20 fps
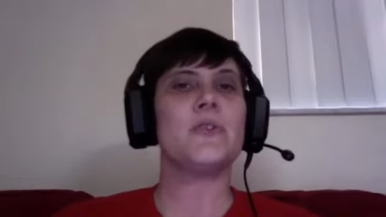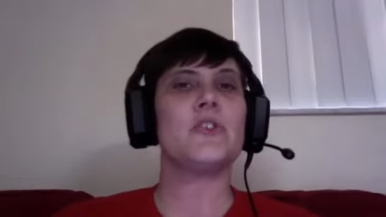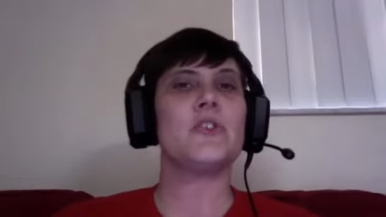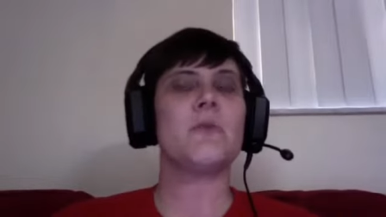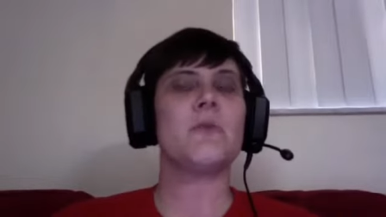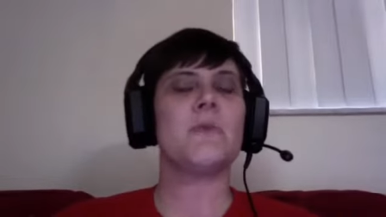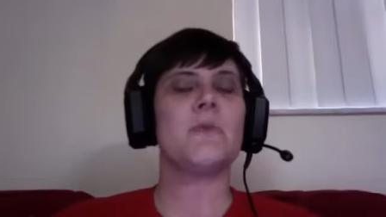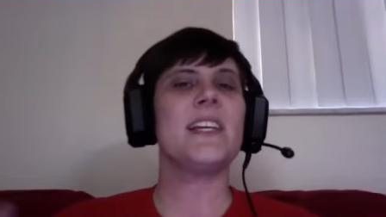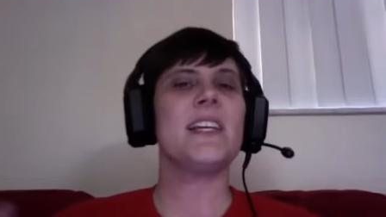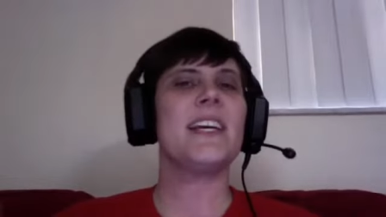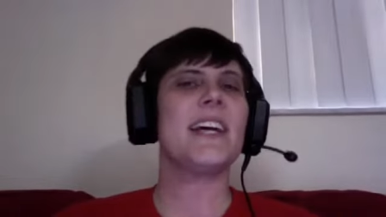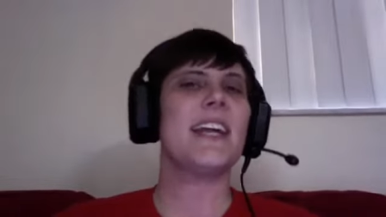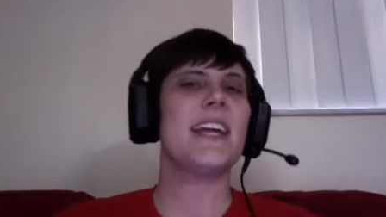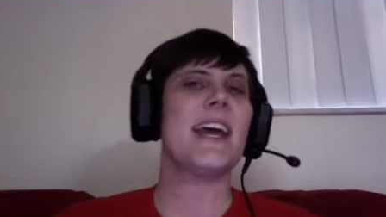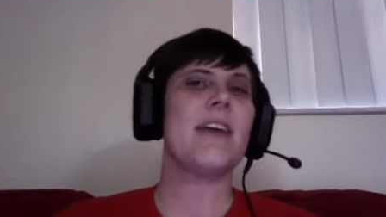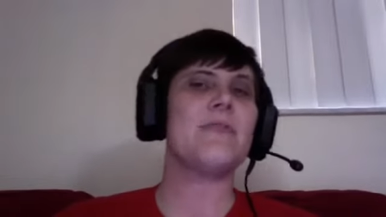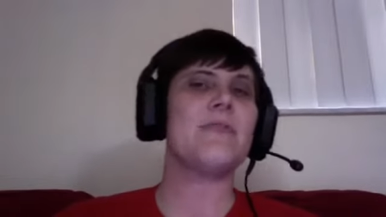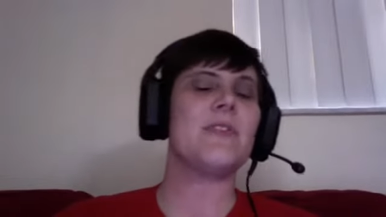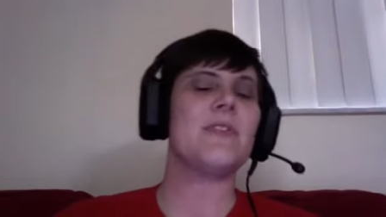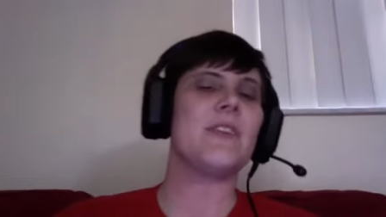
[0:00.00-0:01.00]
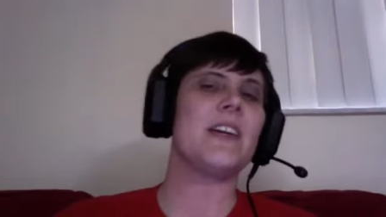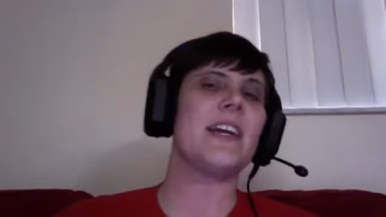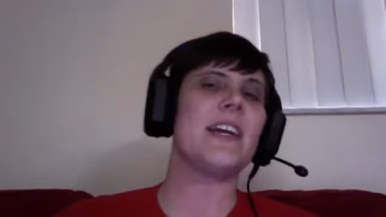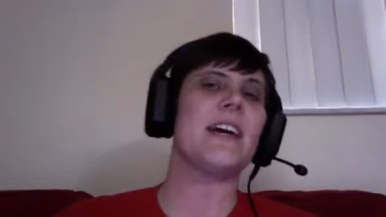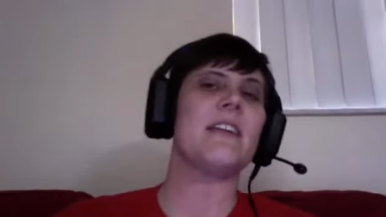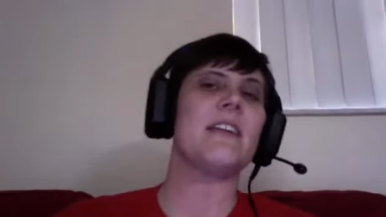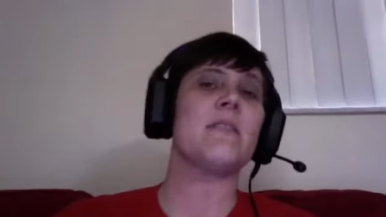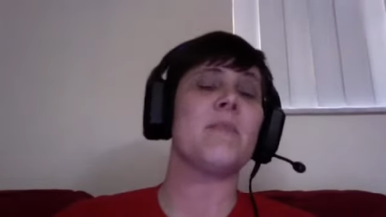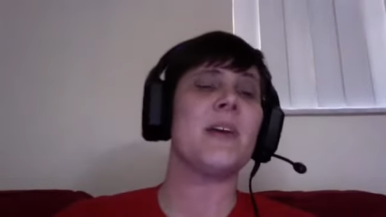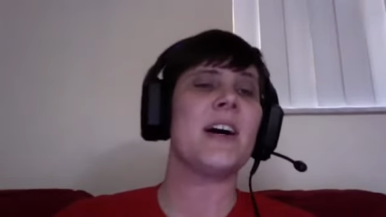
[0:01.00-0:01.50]
So we really kind of have to think
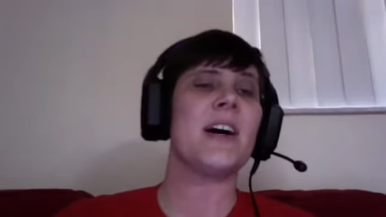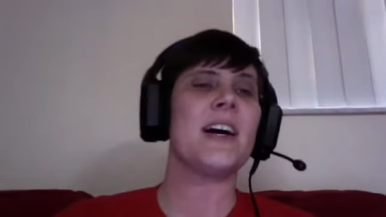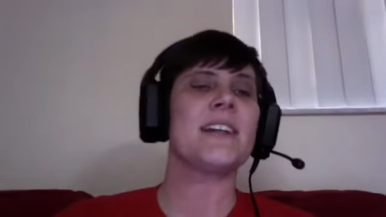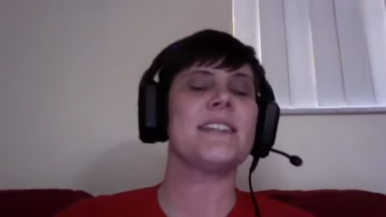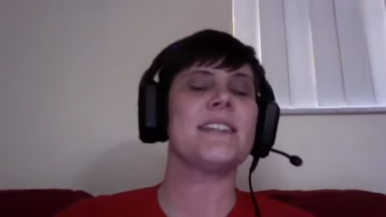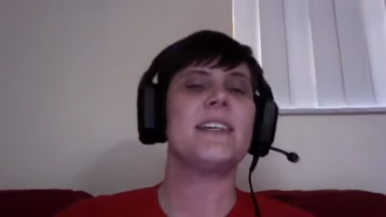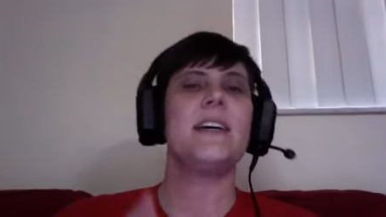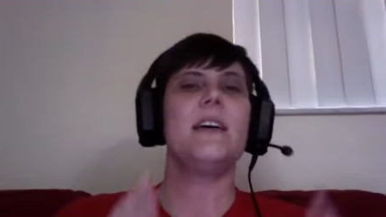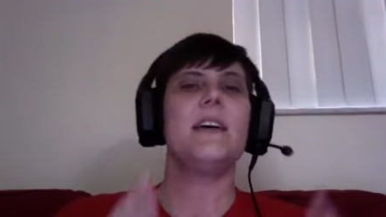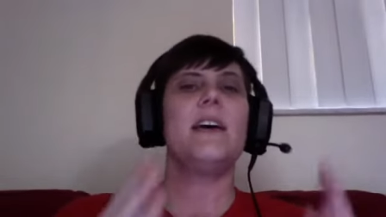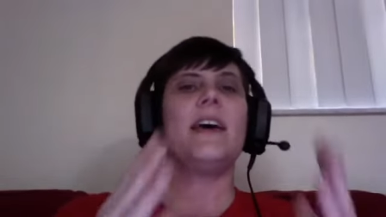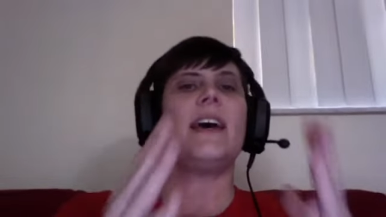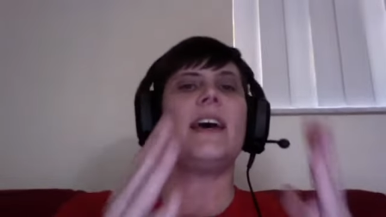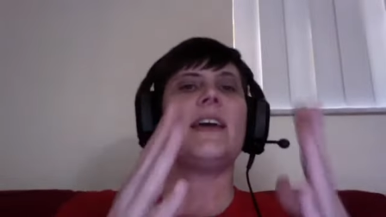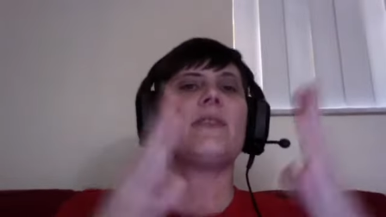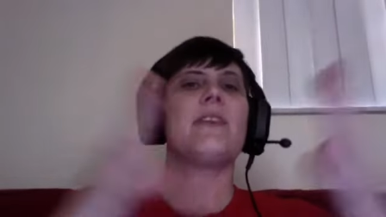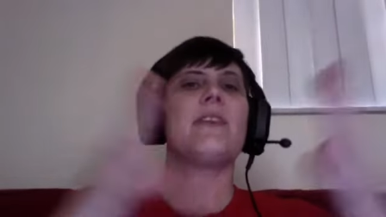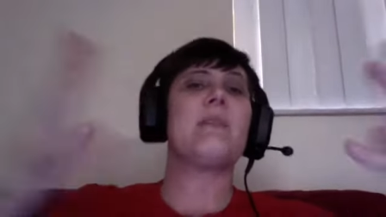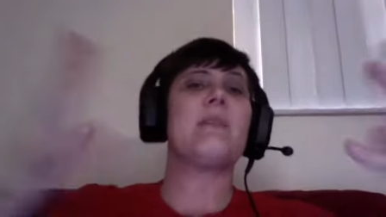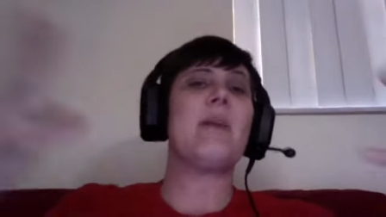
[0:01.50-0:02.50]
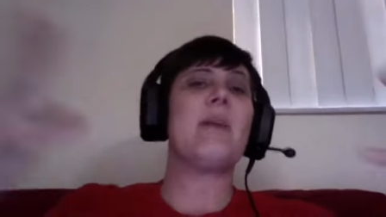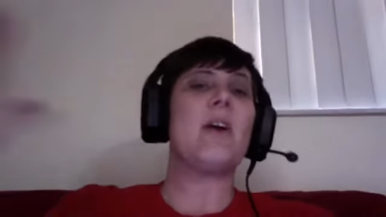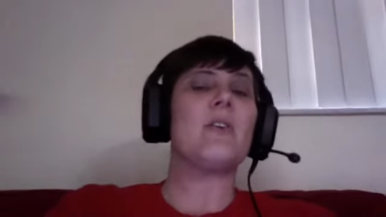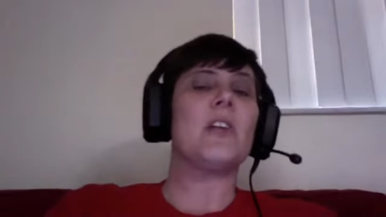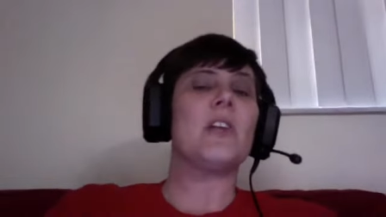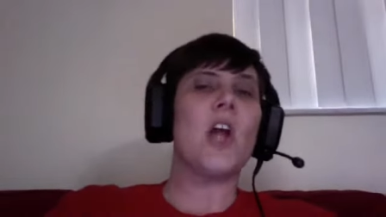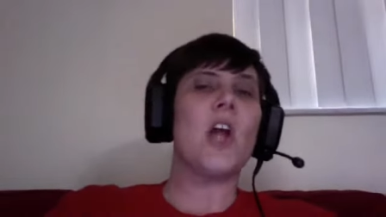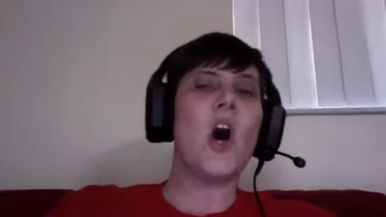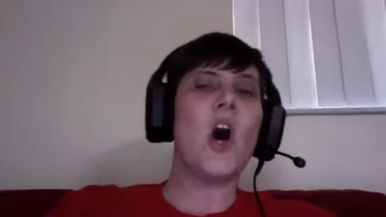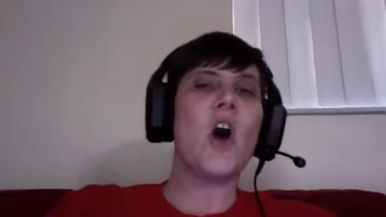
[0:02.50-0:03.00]
out of the box and think
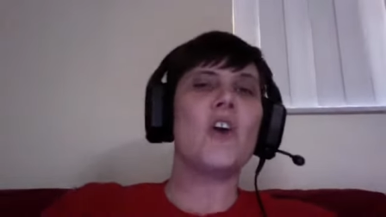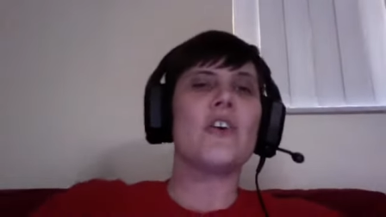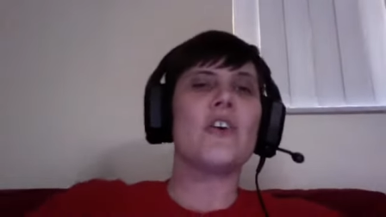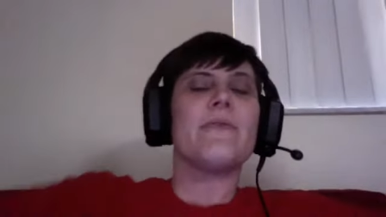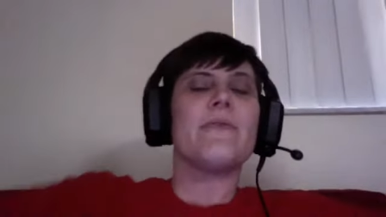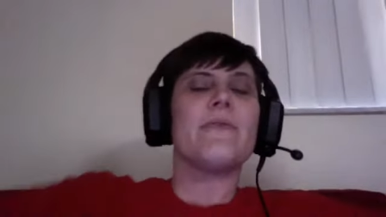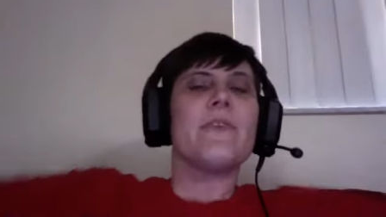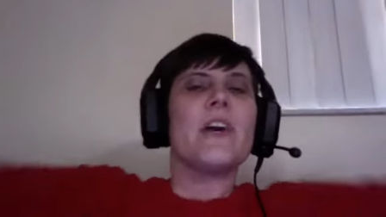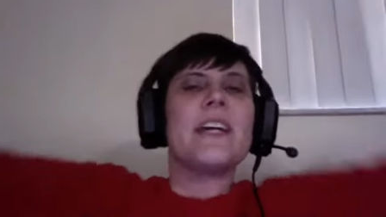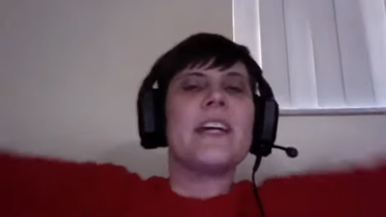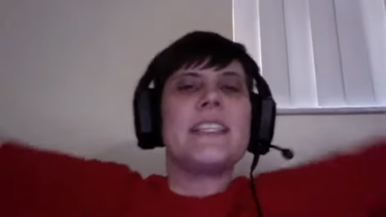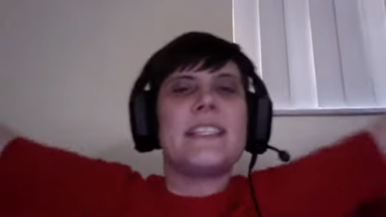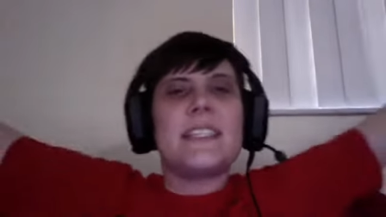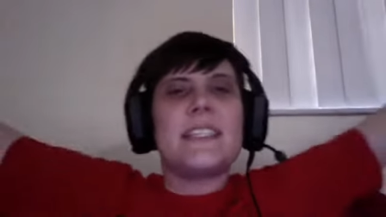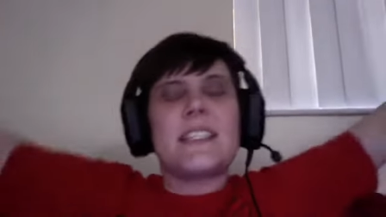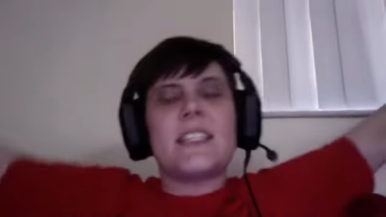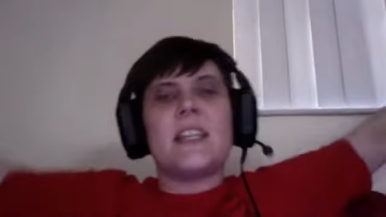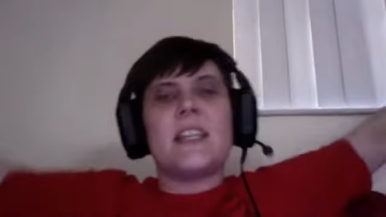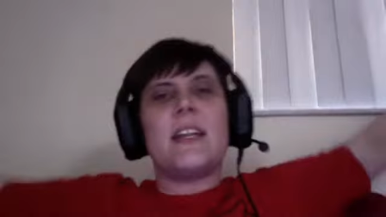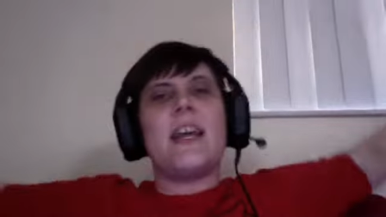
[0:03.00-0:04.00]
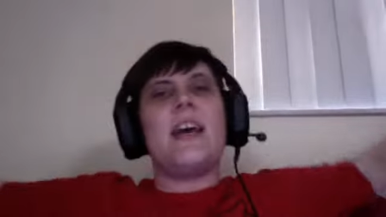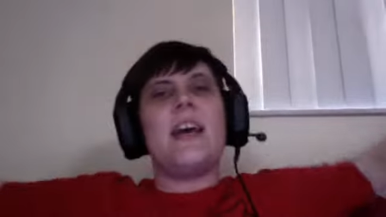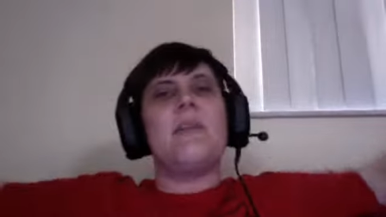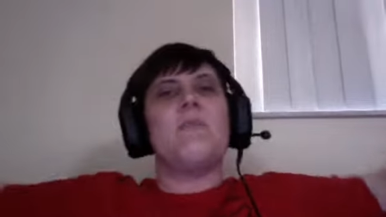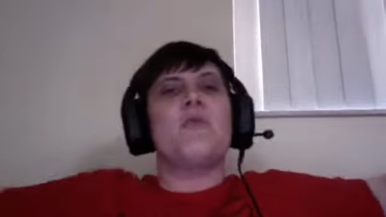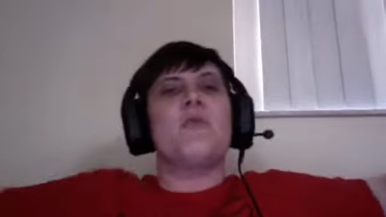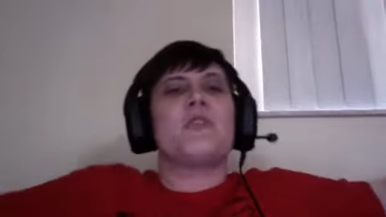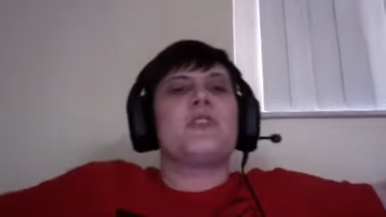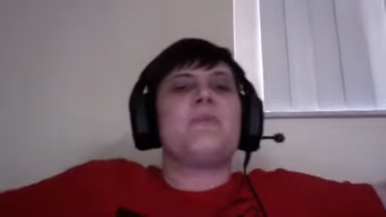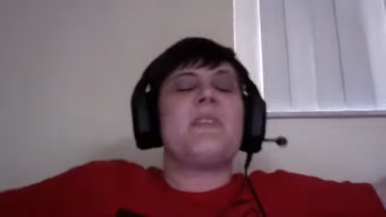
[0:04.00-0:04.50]
about longer phrases
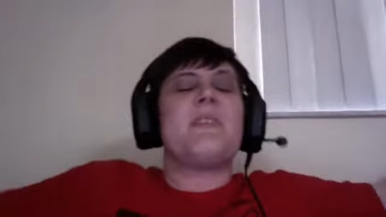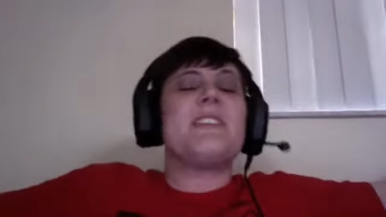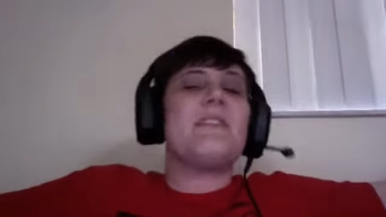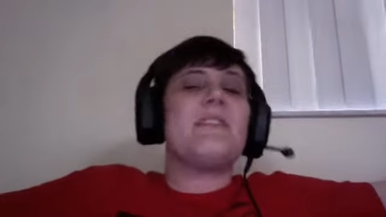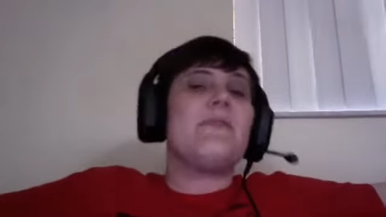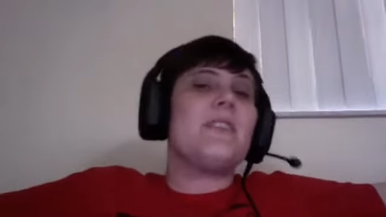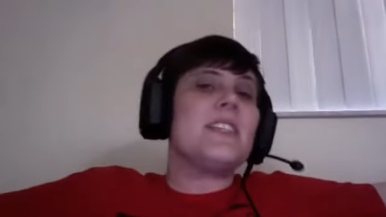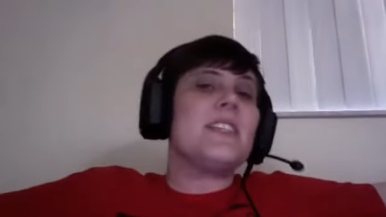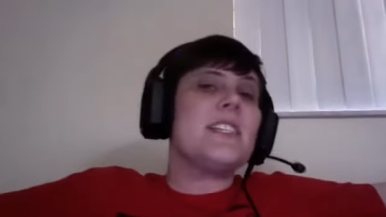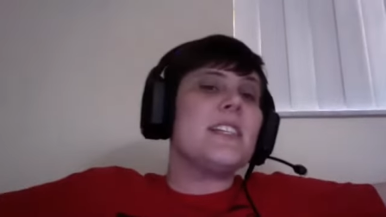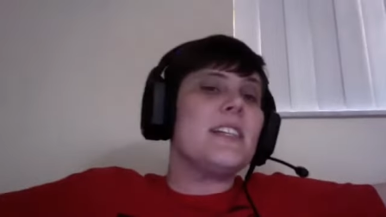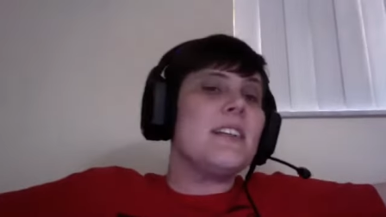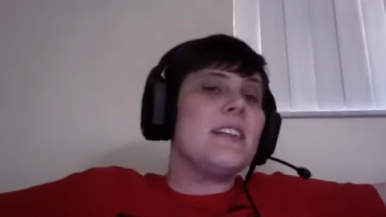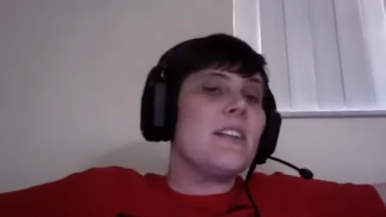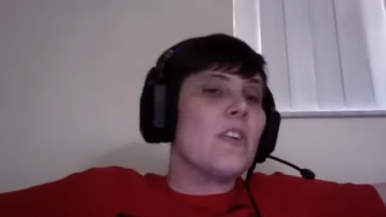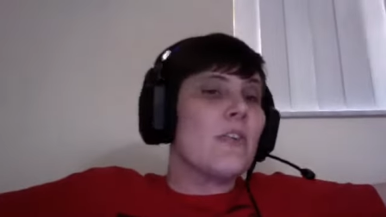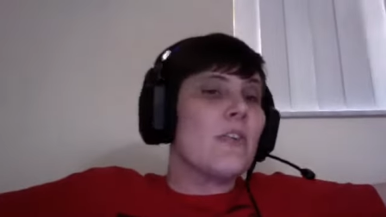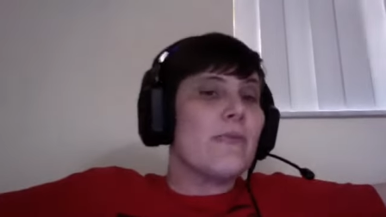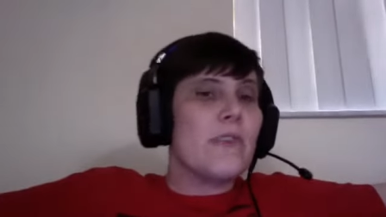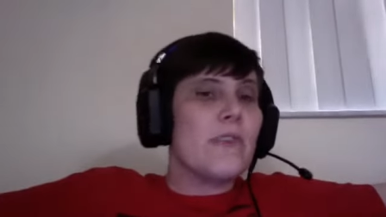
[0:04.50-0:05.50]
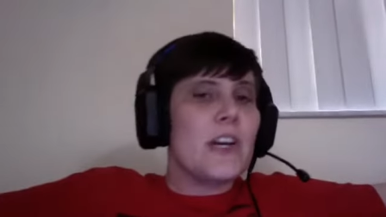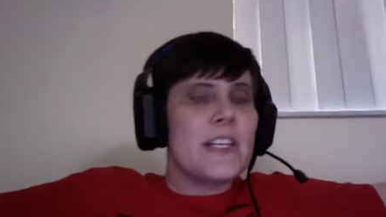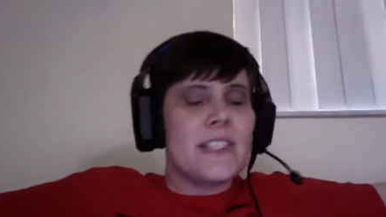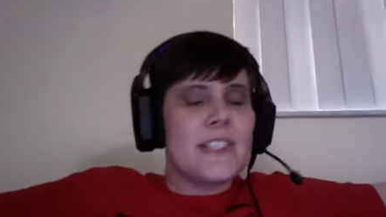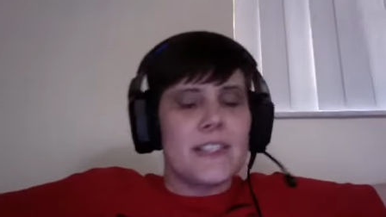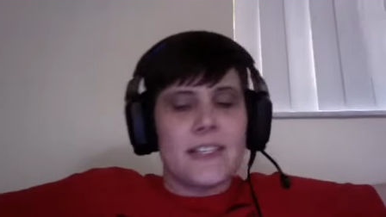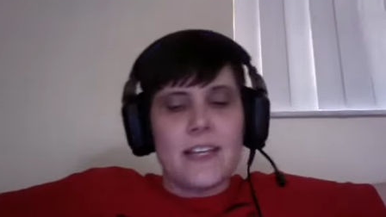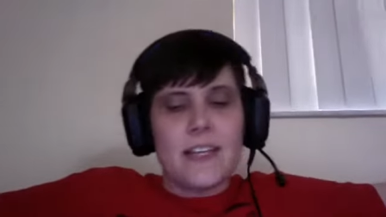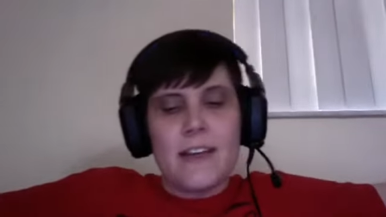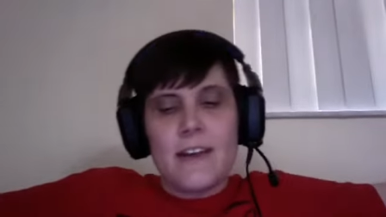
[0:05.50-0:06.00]
and more specificity in our
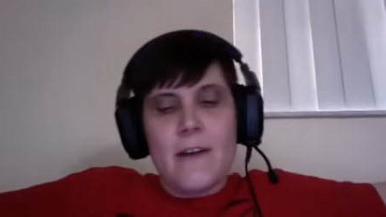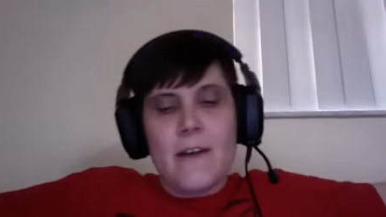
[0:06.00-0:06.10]
phrases.